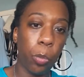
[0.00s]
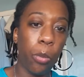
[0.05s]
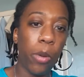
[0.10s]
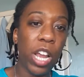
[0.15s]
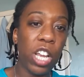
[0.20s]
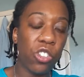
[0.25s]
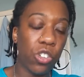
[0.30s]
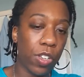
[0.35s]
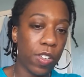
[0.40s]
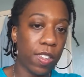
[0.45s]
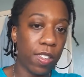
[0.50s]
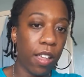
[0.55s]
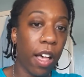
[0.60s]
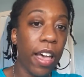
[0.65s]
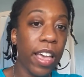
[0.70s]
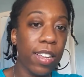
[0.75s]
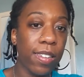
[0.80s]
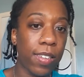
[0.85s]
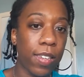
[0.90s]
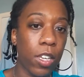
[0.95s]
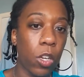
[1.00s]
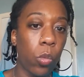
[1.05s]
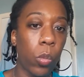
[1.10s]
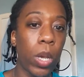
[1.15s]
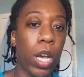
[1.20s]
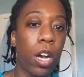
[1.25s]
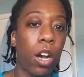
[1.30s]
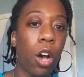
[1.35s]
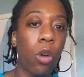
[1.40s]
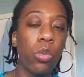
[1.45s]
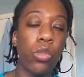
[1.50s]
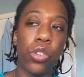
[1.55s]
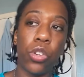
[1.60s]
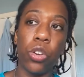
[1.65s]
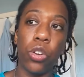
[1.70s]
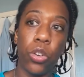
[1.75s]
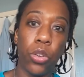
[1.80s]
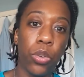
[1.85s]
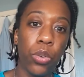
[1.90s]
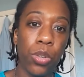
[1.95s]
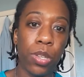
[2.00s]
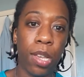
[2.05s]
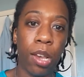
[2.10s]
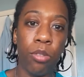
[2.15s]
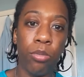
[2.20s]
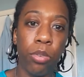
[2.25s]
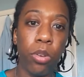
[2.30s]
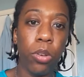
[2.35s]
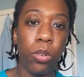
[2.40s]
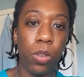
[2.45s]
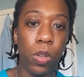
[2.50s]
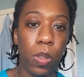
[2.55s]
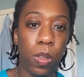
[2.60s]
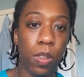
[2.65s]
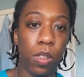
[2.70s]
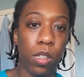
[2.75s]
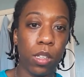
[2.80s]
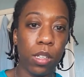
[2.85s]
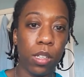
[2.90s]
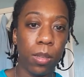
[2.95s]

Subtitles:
British society, we are going to lose our roots.